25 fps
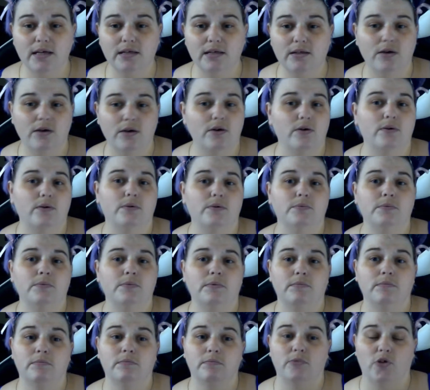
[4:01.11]
though,
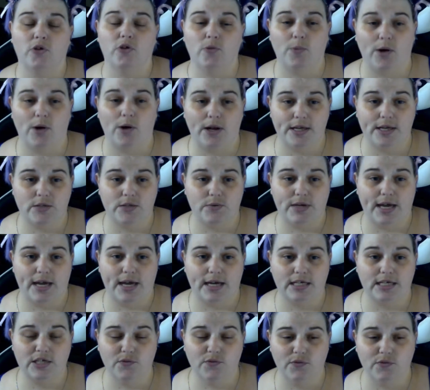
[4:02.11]
their bodies
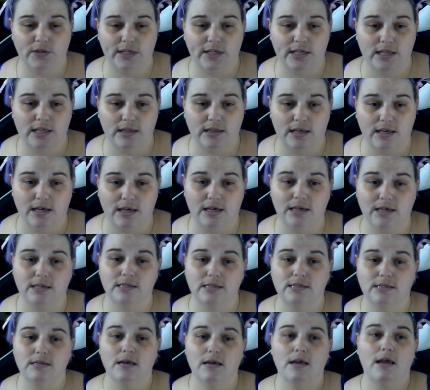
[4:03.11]
react differently to
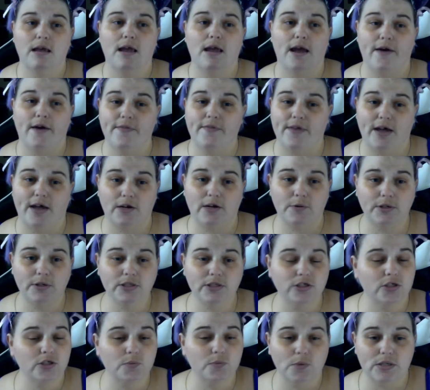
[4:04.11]
things, and that one
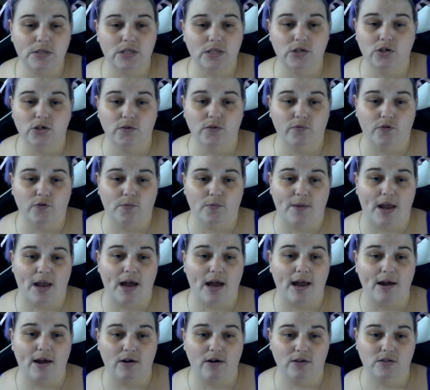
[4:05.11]
just wasn't good for me.
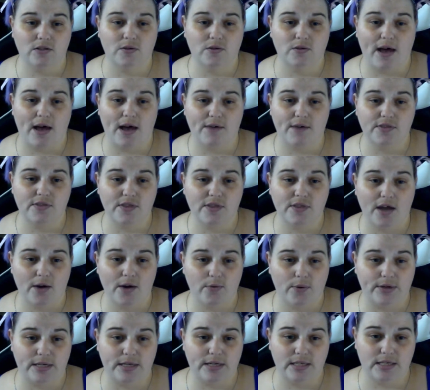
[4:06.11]
I also have a
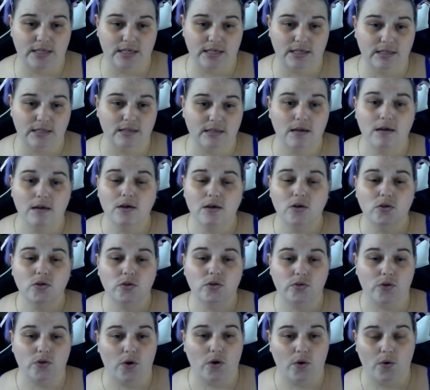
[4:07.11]
thyroid disease,
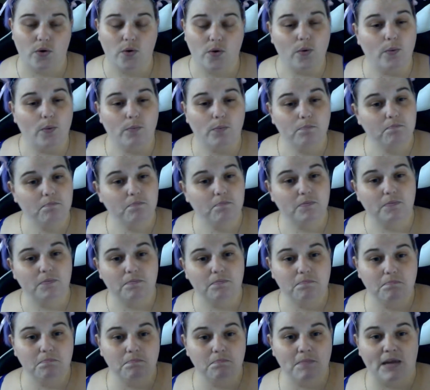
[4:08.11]
so
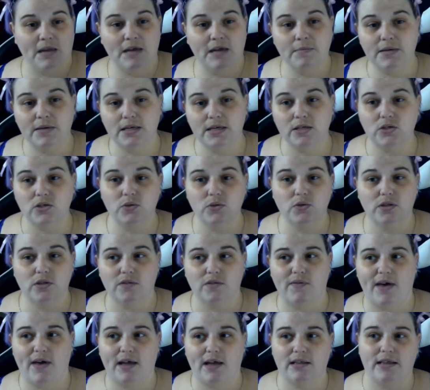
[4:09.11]
maybe due to the
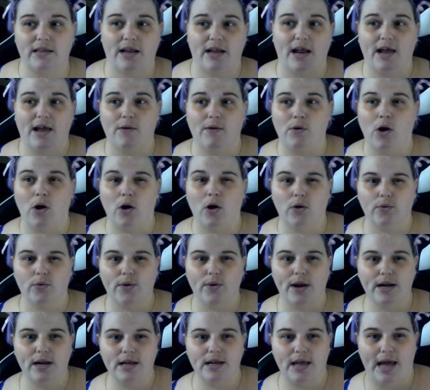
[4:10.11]
fact that I
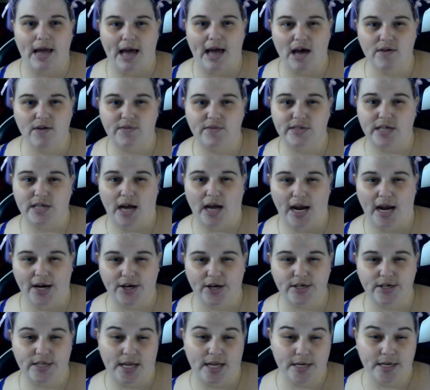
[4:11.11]
already have a
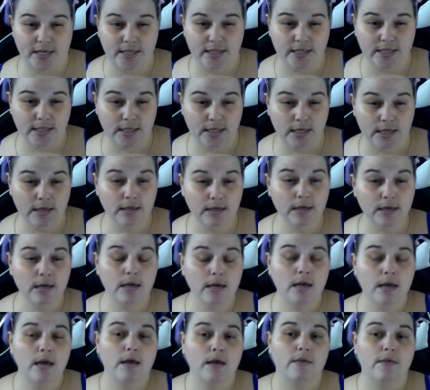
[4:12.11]
tired tendency,
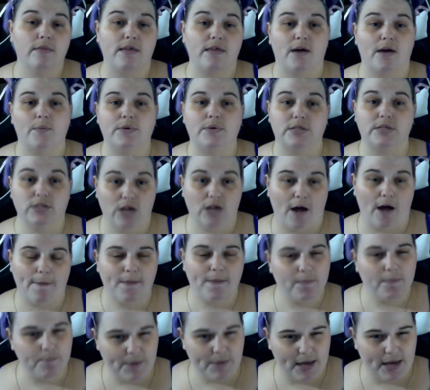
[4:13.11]
that was not the
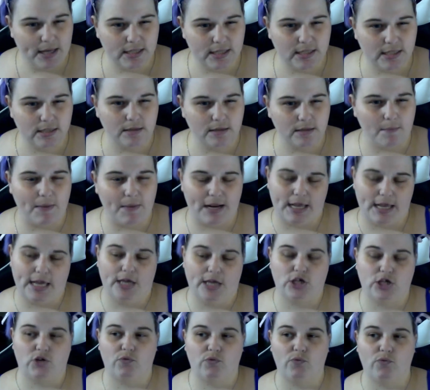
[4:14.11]
best
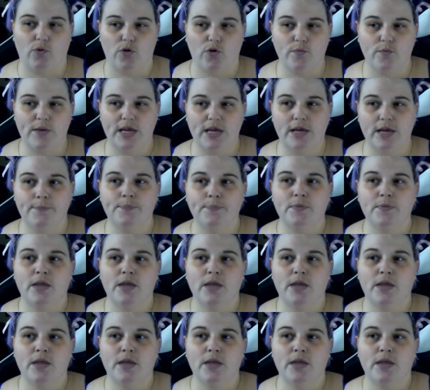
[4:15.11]
medication for me.